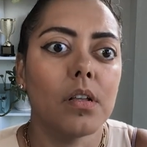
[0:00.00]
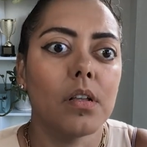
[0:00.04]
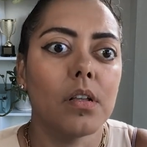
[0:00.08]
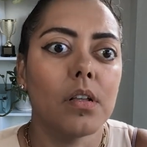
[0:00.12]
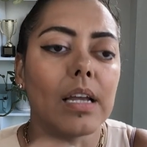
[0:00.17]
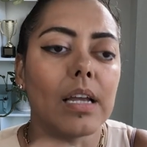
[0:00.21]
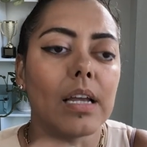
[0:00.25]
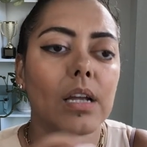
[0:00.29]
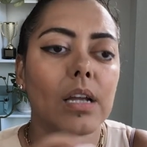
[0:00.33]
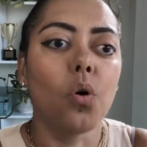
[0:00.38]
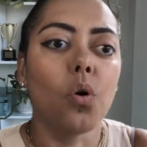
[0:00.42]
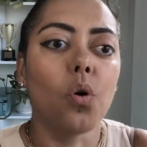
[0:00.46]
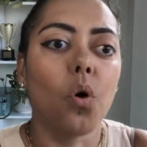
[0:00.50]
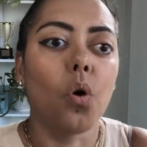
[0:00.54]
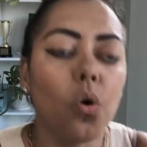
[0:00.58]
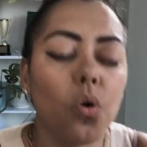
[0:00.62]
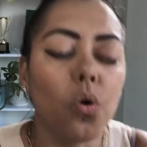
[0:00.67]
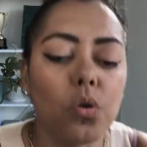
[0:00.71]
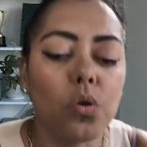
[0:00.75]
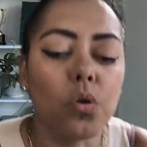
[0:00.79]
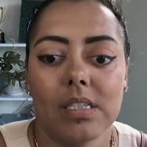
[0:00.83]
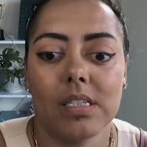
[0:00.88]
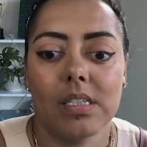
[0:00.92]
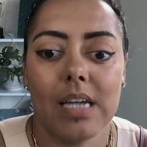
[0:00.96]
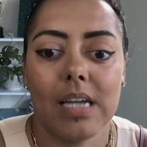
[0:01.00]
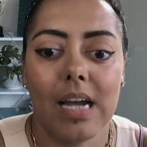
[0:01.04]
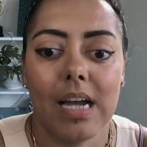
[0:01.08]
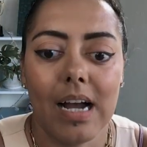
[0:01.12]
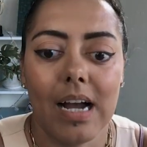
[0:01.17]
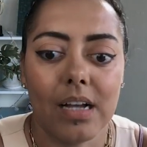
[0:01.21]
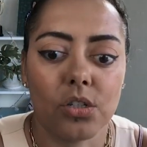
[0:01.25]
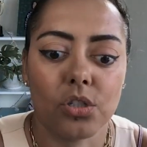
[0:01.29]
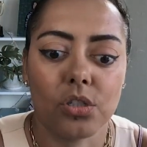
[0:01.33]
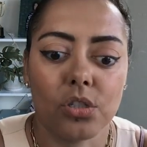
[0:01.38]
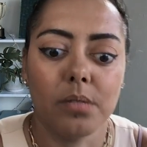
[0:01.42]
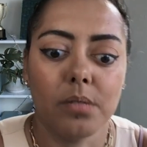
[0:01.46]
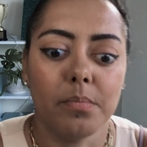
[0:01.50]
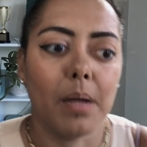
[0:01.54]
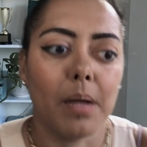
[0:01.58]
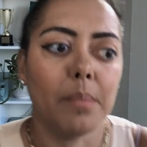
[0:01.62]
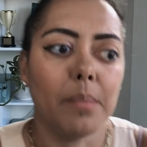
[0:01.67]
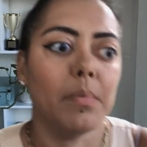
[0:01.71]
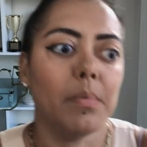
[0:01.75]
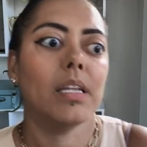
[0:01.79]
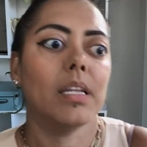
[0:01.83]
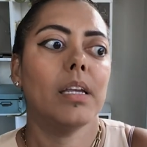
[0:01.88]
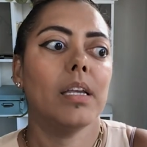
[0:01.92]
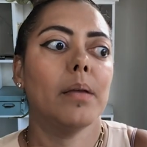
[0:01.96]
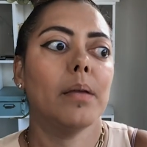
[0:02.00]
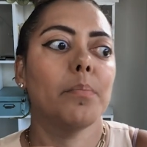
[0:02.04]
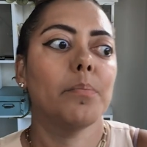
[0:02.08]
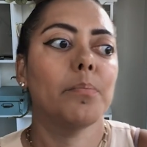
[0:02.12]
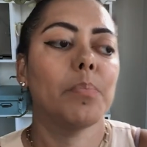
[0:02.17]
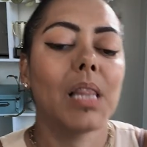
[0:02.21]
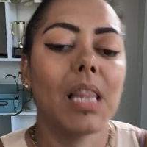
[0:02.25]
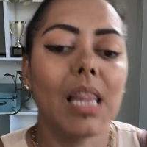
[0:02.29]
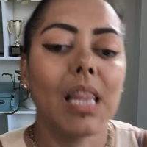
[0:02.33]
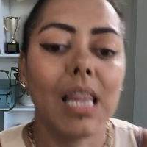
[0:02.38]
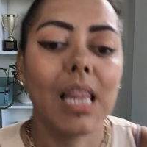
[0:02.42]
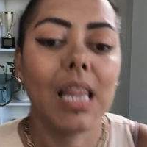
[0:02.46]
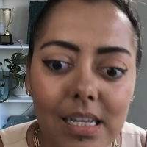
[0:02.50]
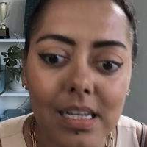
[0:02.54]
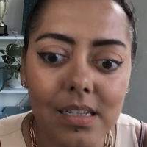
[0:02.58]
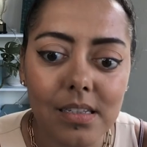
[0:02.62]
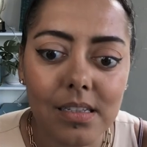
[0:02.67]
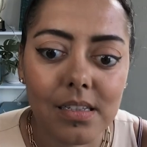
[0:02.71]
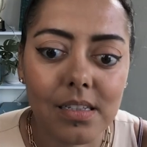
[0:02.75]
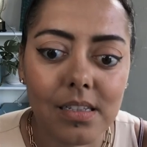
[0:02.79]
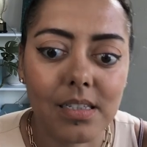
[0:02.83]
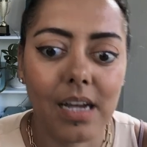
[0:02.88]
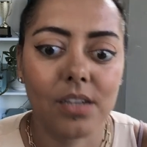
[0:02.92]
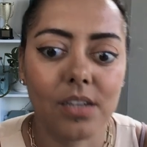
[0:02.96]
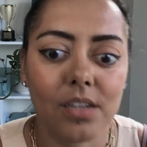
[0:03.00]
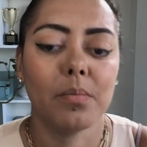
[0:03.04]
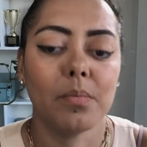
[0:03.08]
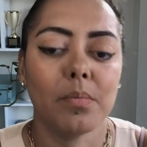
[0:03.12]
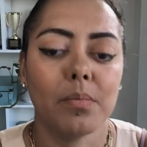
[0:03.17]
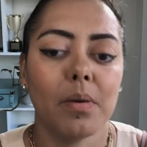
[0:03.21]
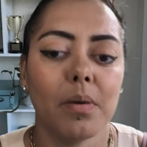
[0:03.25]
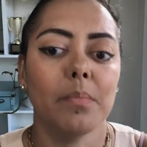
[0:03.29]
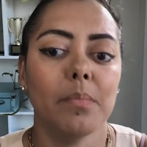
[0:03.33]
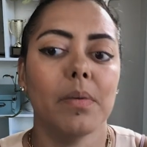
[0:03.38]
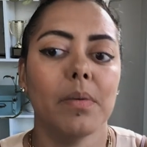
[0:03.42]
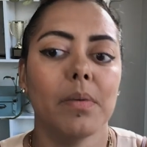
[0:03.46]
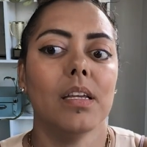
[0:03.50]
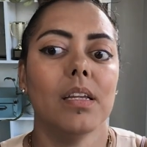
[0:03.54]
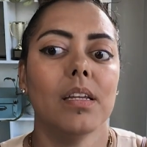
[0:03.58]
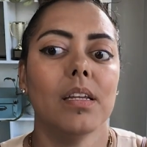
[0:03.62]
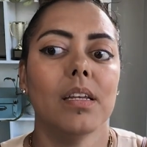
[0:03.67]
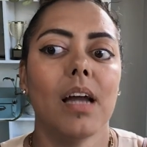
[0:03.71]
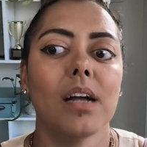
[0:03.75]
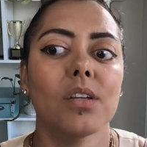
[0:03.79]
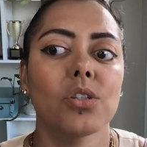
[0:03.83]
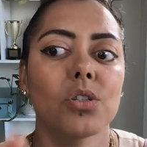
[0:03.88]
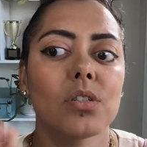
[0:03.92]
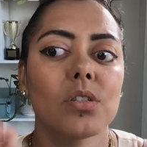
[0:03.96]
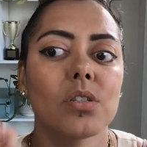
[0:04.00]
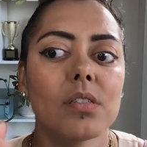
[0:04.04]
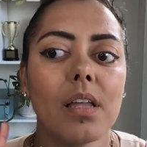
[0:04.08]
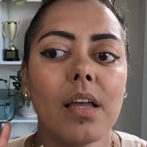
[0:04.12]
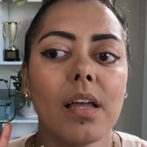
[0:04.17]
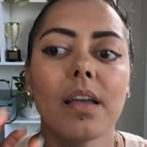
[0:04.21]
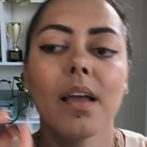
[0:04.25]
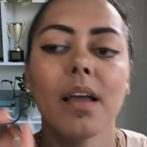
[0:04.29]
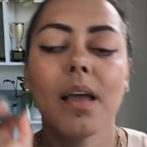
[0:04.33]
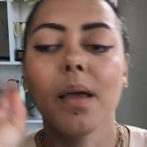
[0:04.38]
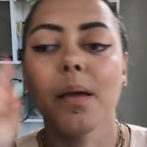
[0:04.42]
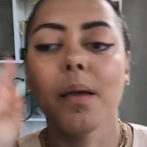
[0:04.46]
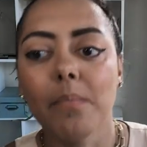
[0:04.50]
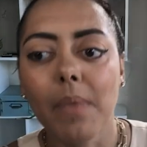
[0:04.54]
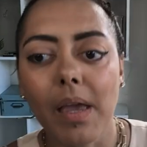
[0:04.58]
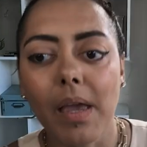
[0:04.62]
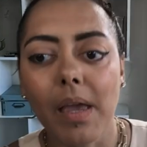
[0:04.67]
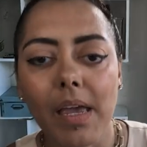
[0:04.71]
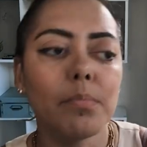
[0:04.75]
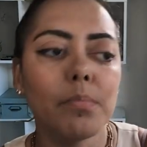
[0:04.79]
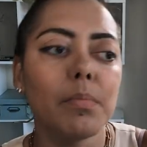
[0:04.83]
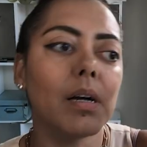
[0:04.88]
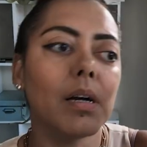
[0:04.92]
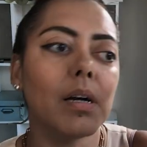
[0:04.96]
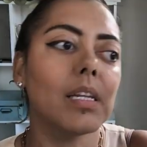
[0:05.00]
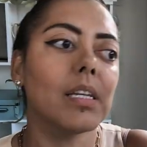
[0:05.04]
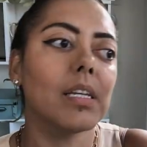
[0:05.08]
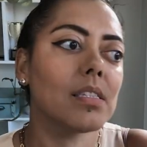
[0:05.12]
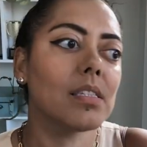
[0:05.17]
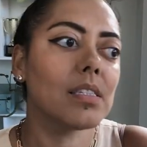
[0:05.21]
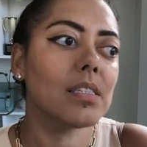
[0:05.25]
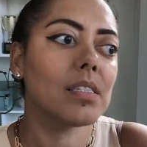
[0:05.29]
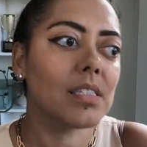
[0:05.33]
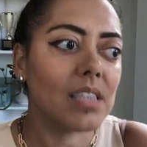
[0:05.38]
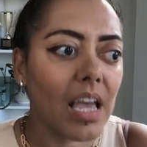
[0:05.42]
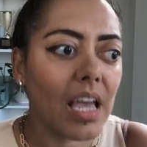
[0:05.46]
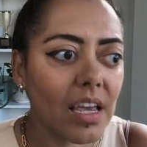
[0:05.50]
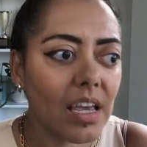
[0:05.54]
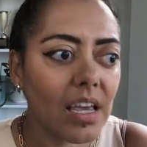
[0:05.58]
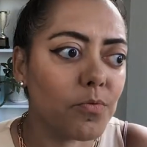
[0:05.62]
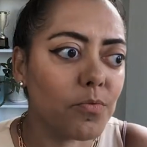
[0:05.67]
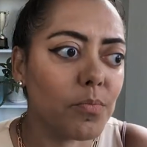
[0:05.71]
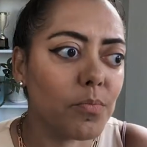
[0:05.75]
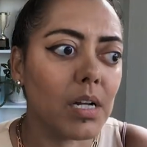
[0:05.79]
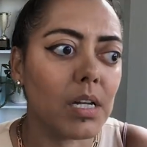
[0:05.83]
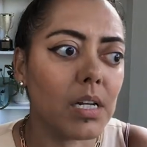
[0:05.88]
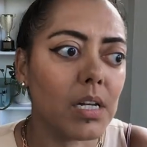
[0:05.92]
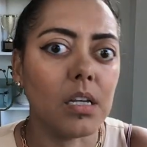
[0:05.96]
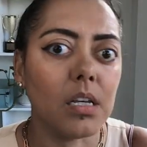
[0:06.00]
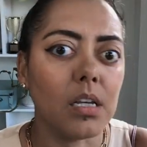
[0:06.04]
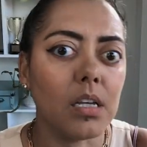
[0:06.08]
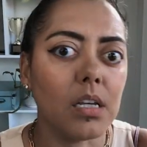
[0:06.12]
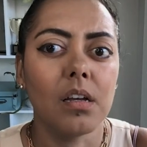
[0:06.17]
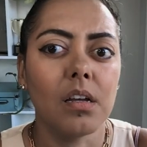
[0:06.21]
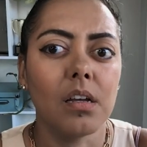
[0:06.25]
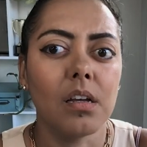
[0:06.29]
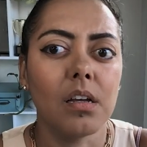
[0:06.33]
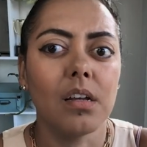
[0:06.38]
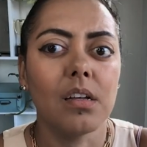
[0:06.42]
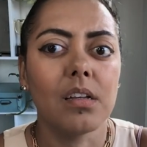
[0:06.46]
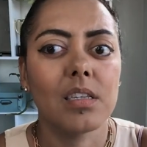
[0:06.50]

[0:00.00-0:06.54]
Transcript: like goals attached to my money and plans attached to my money, not just like make money, save money,